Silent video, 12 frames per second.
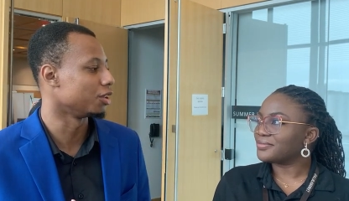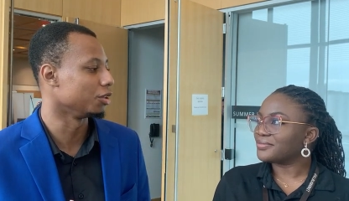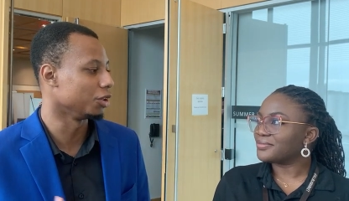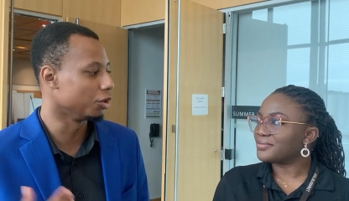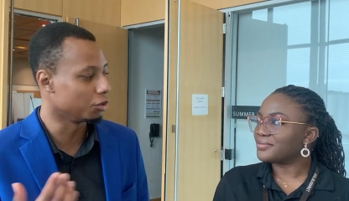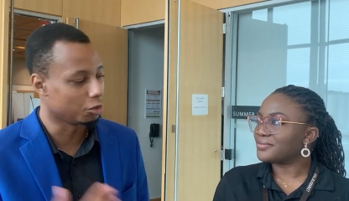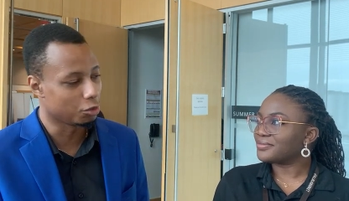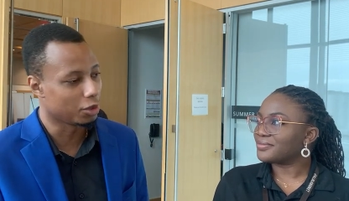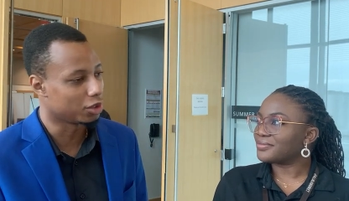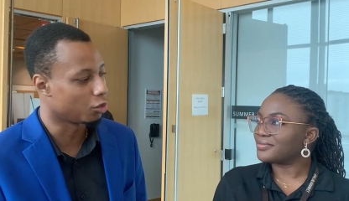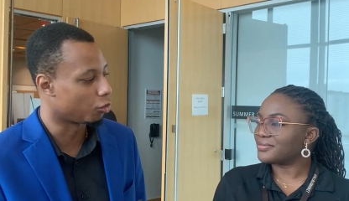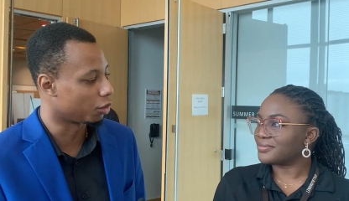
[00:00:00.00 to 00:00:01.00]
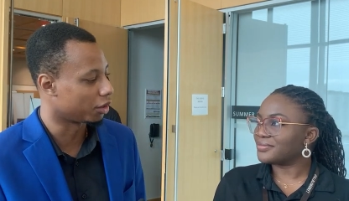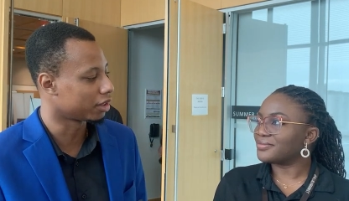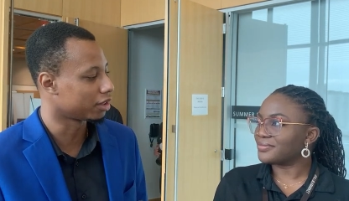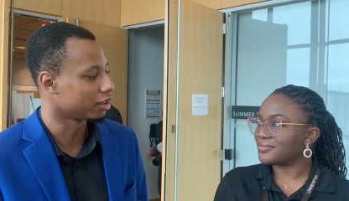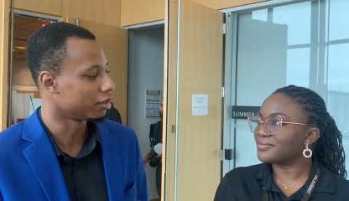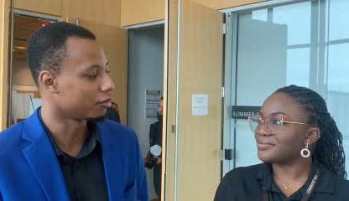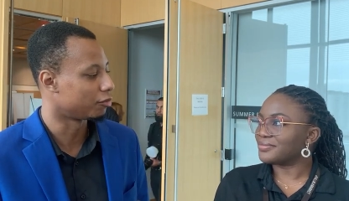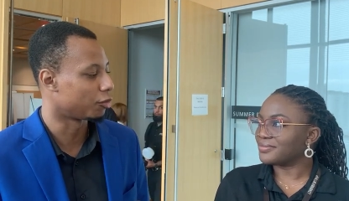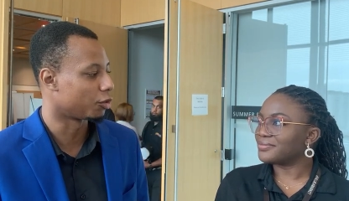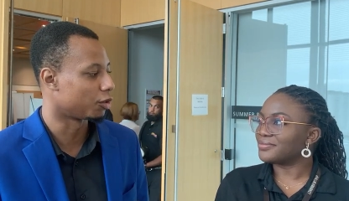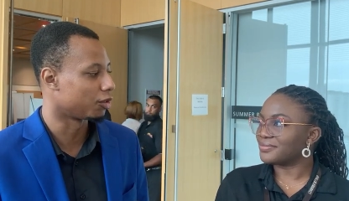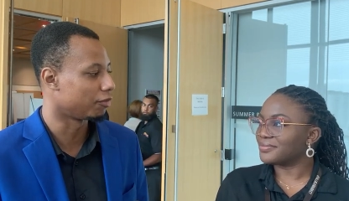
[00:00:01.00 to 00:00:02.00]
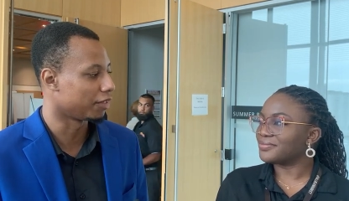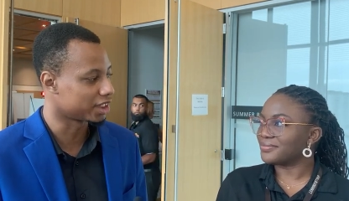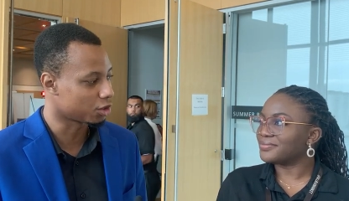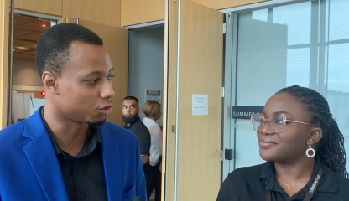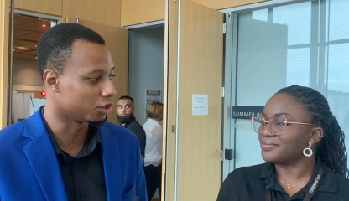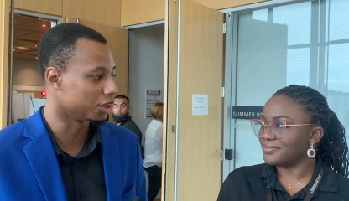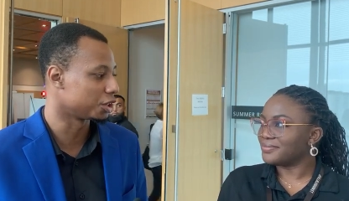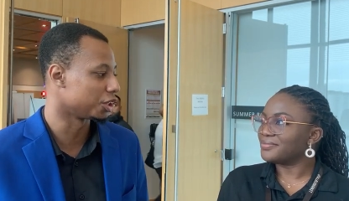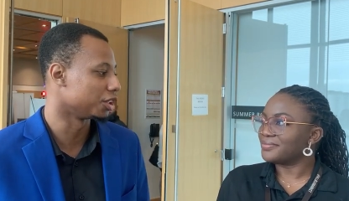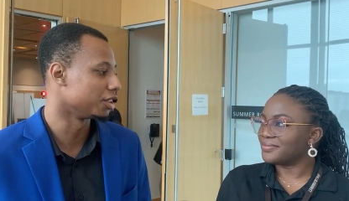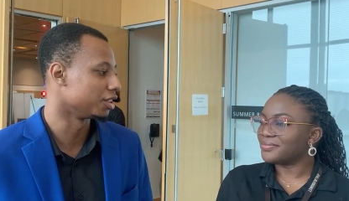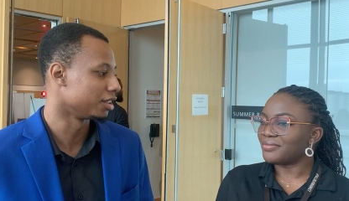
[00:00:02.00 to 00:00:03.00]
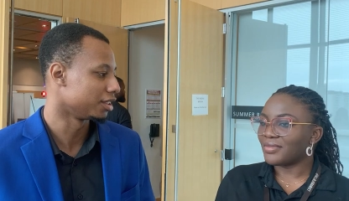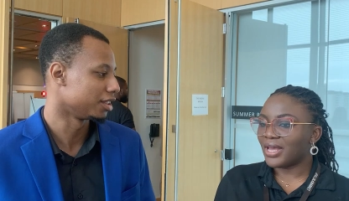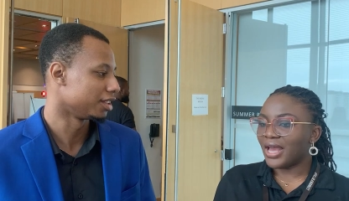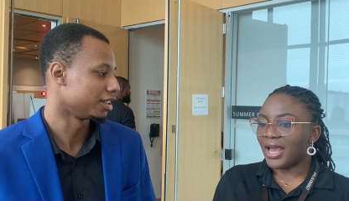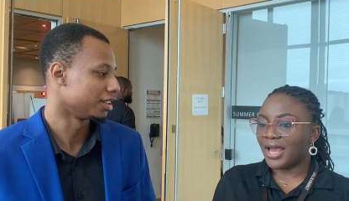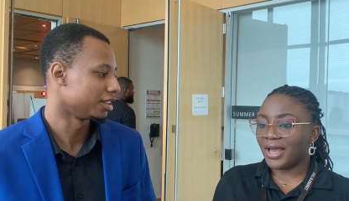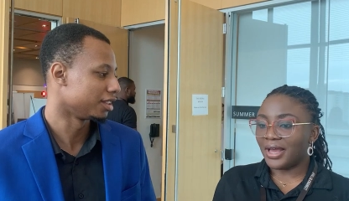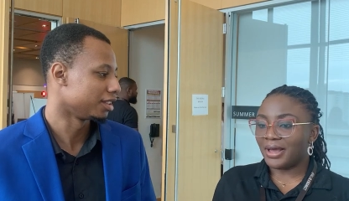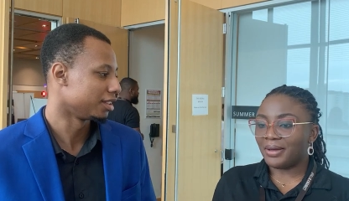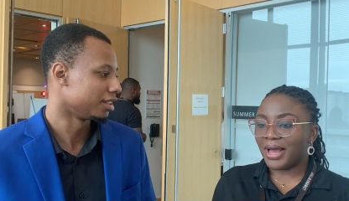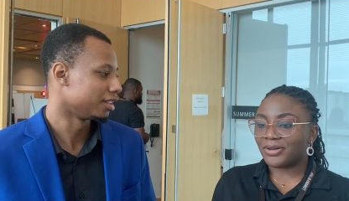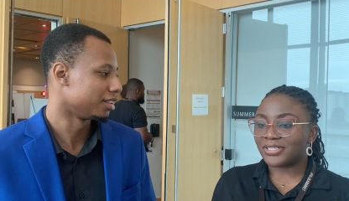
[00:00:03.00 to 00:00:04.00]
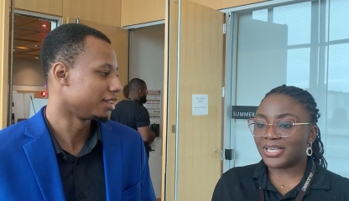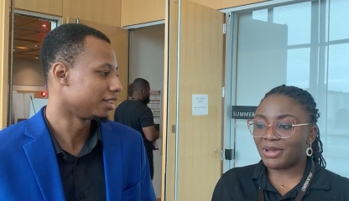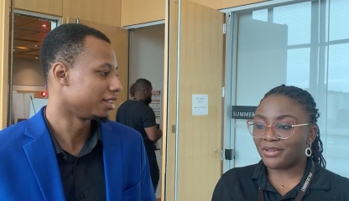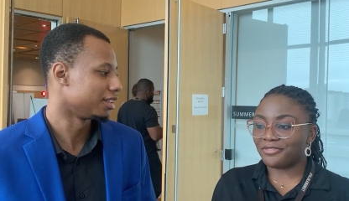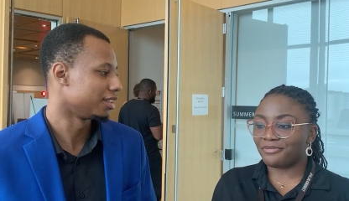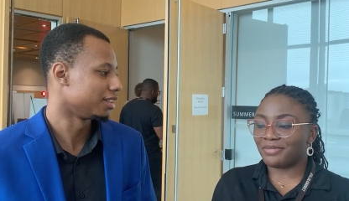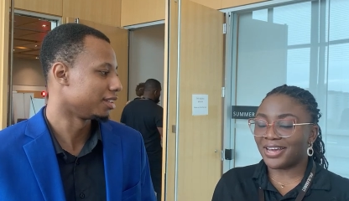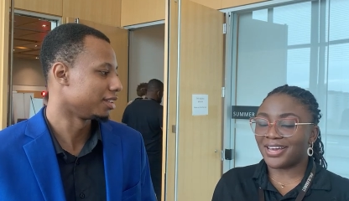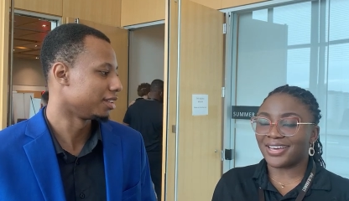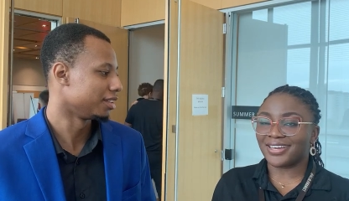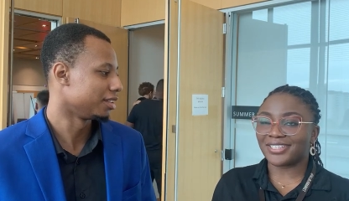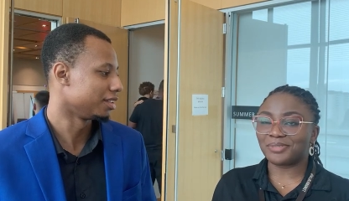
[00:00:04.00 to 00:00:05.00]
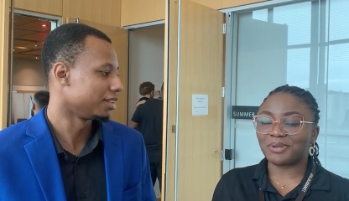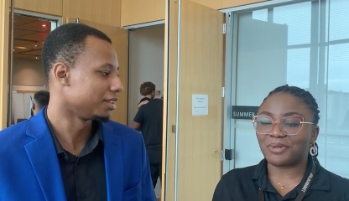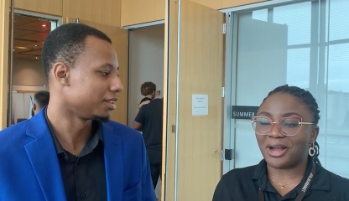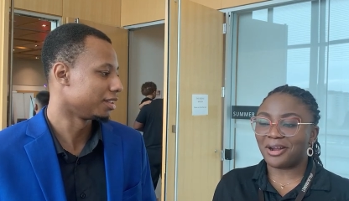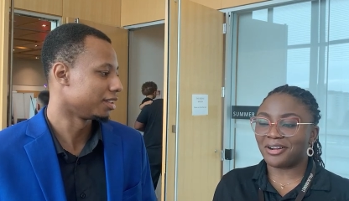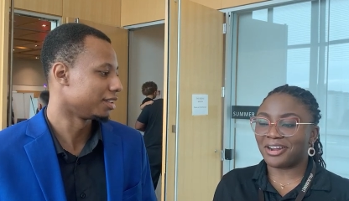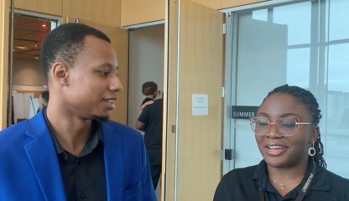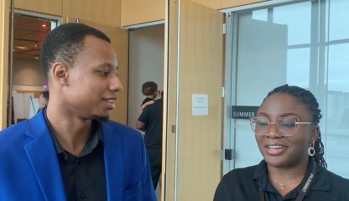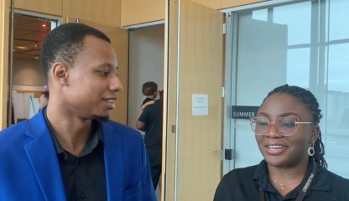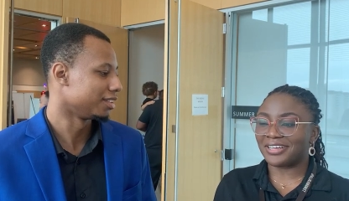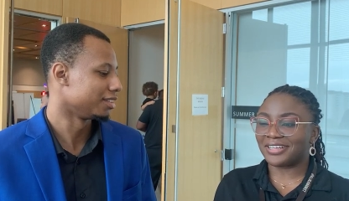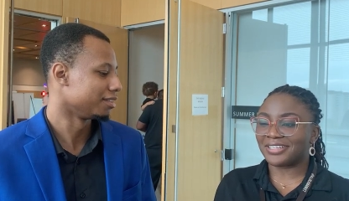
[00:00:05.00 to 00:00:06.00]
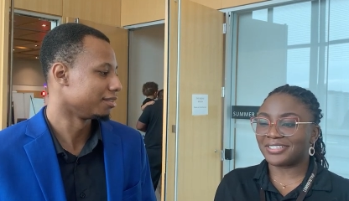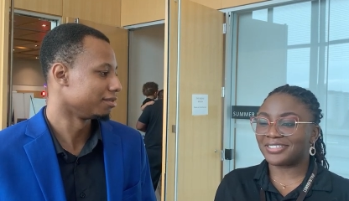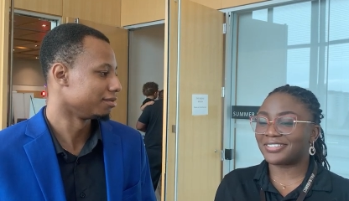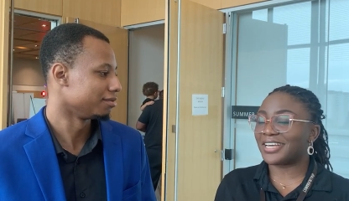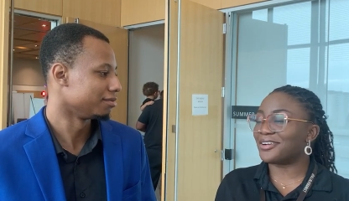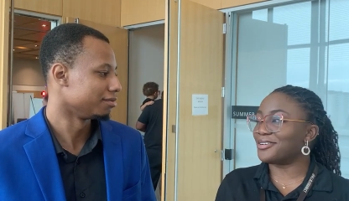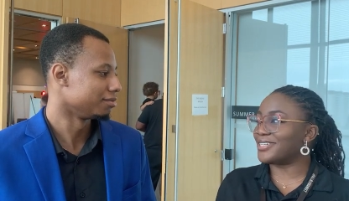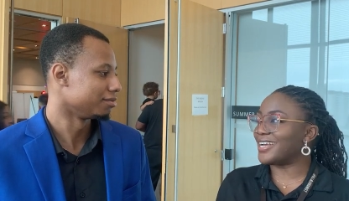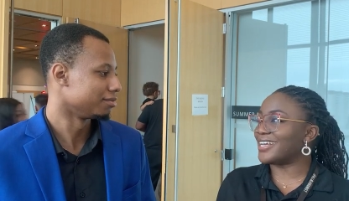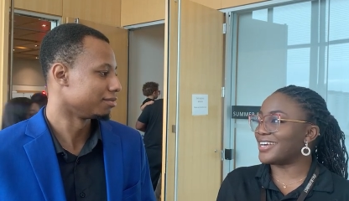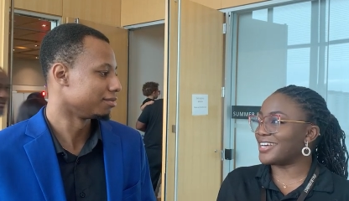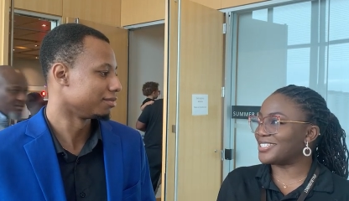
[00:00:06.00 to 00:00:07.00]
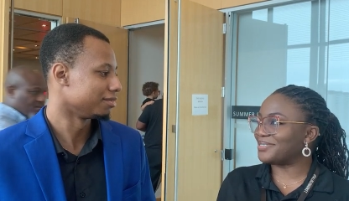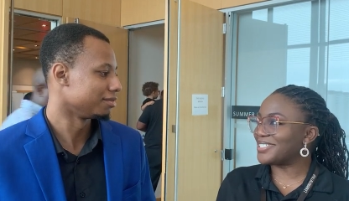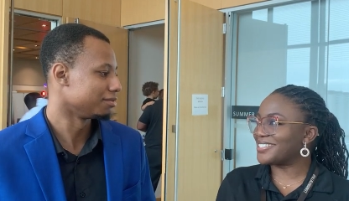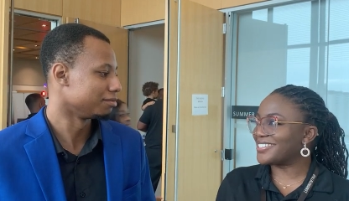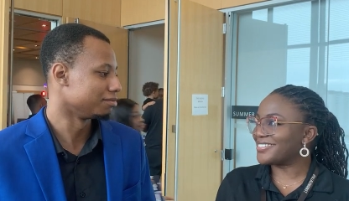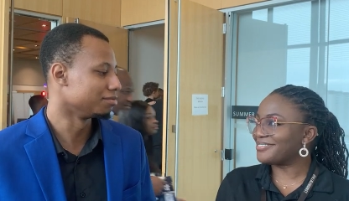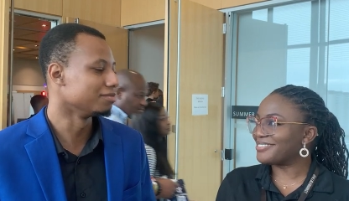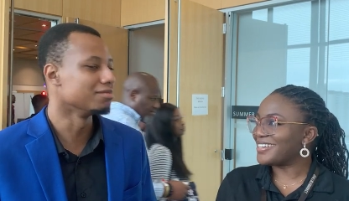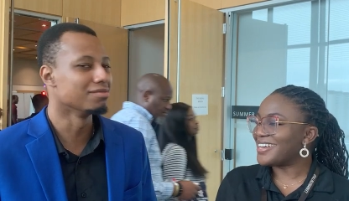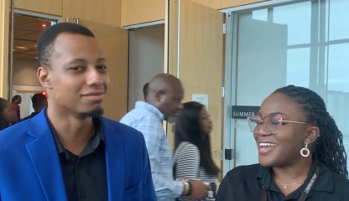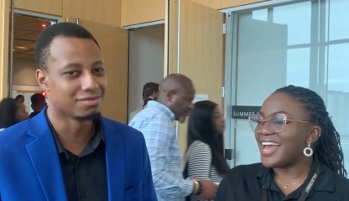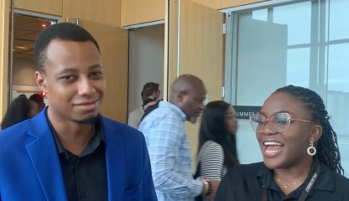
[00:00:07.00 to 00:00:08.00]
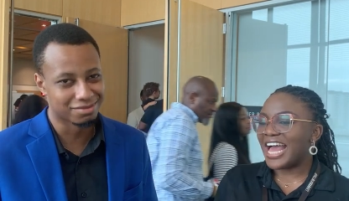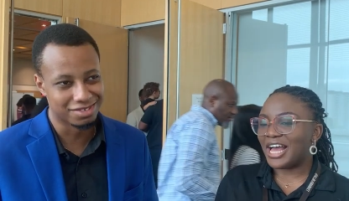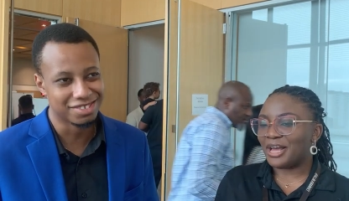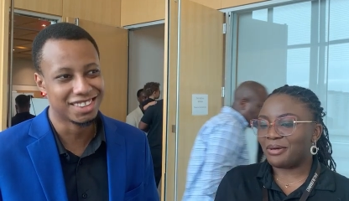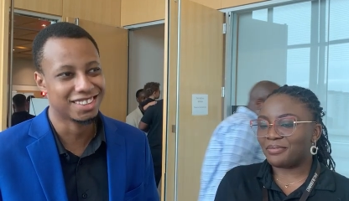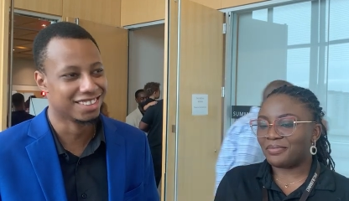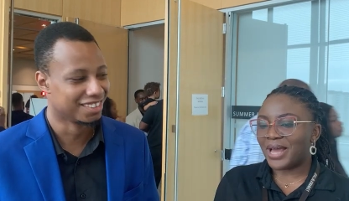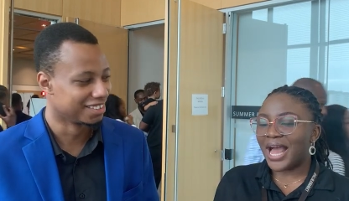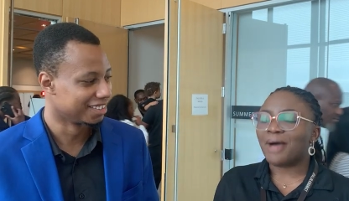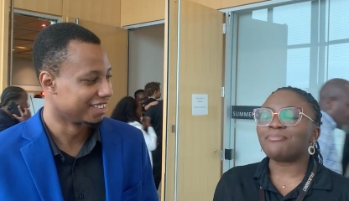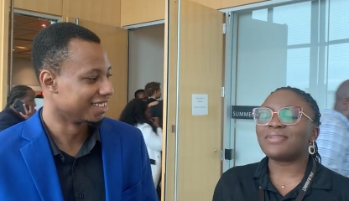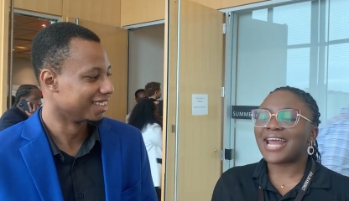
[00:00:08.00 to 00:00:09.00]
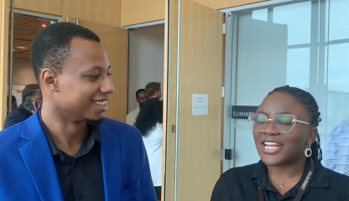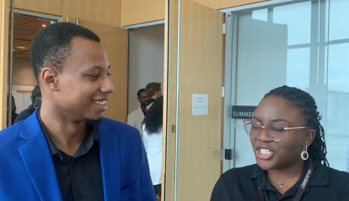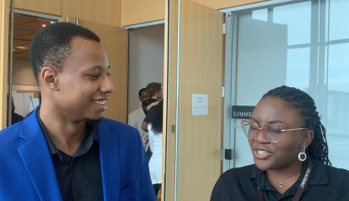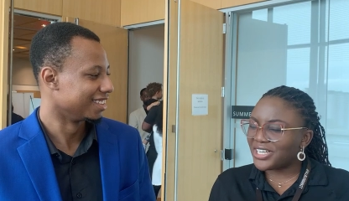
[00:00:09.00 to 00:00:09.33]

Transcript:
Speaker 1: you and the work for Face Coalition?
Speaker 2: I'll say my superpower is stakeholder engagement. I'm naturally